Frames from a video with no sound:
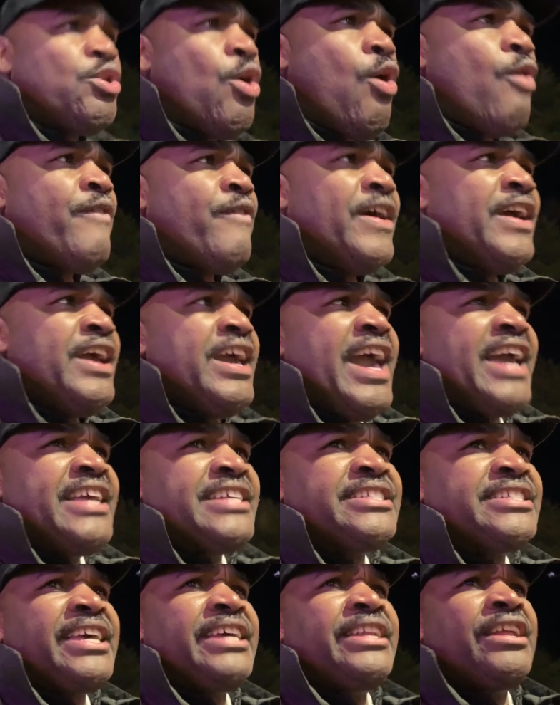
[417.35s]
over and
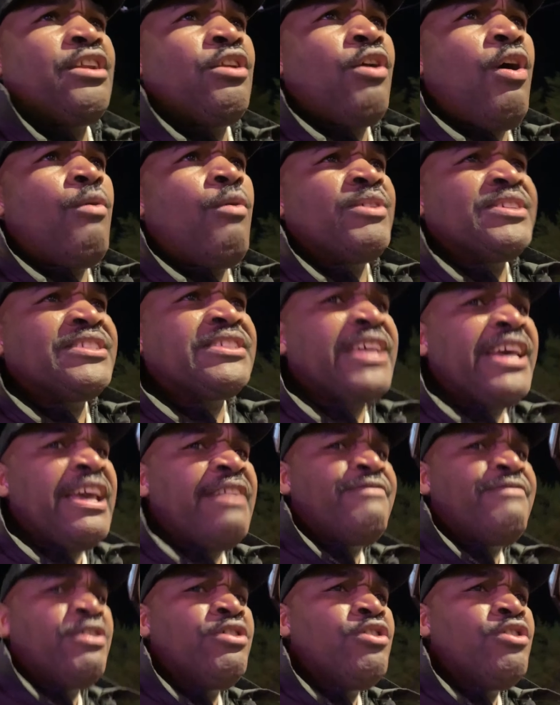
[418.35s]
say the Lord will save you.